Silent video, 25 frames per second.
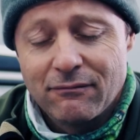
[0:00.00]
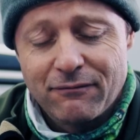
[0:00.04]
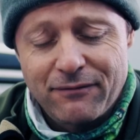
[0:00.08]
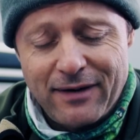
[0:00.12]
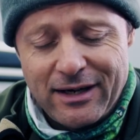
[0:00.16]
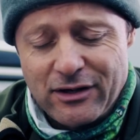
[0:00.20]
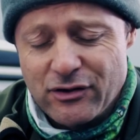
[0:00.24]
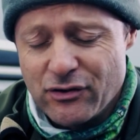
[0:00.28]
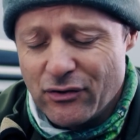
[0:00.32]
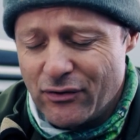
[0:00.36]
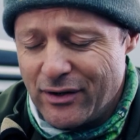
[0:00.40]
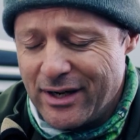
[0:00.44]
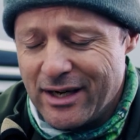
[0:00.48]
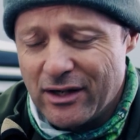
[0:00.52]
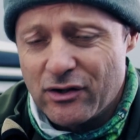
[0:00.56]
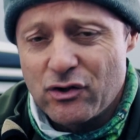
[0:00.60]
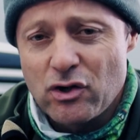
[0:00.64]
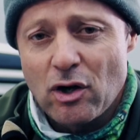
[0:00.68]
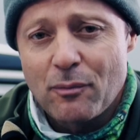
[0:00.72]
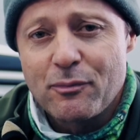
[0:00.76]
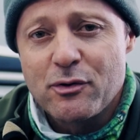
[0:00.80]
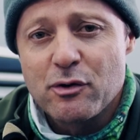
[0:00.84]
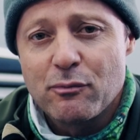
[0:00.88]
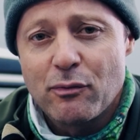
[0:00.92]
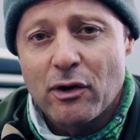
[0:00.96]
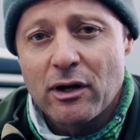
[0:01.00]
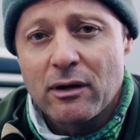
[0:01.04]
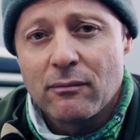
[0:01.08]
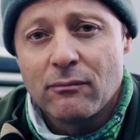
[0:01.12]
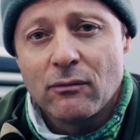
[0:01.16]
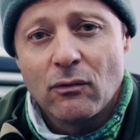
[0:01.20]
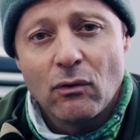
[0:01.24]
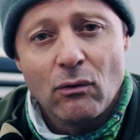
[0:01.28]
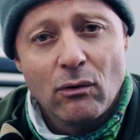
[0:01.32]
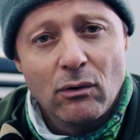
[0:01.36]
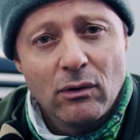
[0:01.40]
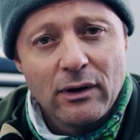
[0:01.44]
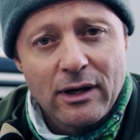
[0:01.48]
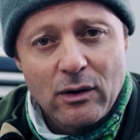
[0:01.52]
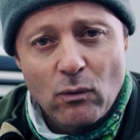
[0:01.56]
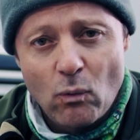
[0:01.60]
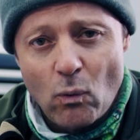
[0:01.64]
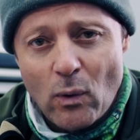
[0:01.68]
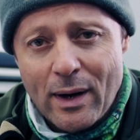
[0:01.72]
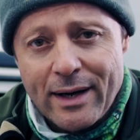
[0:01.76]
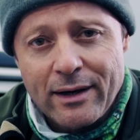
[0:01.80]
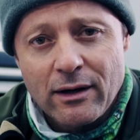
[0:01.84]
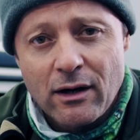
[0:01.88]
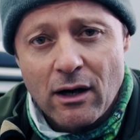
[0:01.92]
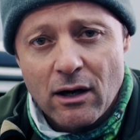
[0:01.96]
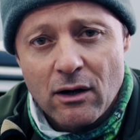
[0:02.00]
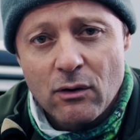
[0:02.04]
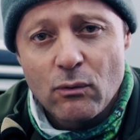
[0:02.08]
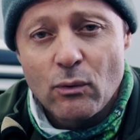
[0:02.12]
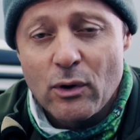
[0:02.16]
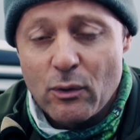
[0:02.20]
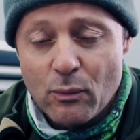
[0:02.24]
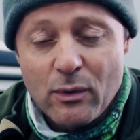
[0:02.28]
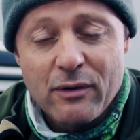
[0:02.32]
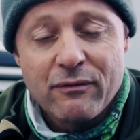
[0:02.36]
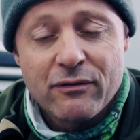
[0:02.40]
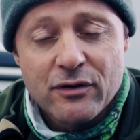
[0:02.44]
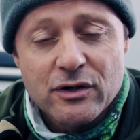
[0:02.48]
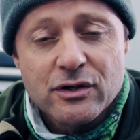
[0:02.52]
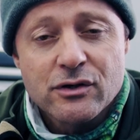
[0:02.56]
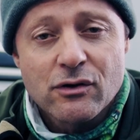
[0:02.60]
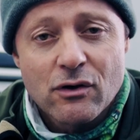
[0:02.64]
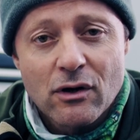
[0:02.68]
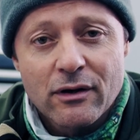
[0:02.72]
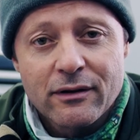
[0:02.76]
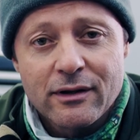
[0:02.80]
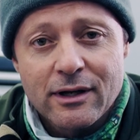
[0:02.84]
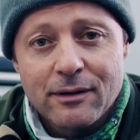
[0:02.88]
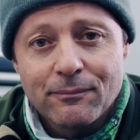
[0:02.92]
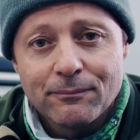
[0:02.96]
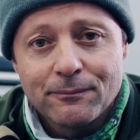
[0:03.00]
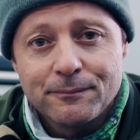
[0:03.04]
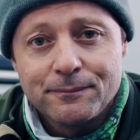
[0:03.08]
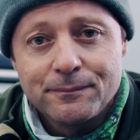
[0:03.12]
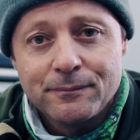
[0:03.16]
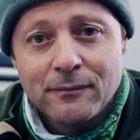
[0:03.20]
front to rear, top to bottom, all in one go when we first got them.